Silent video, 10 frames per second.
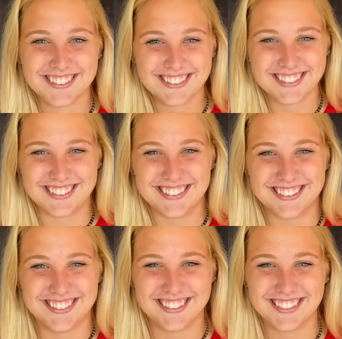
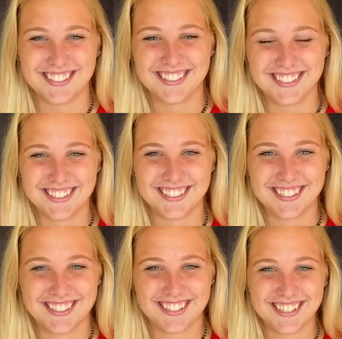
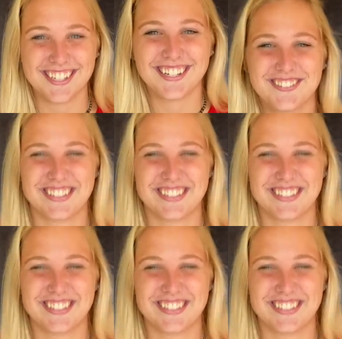Am I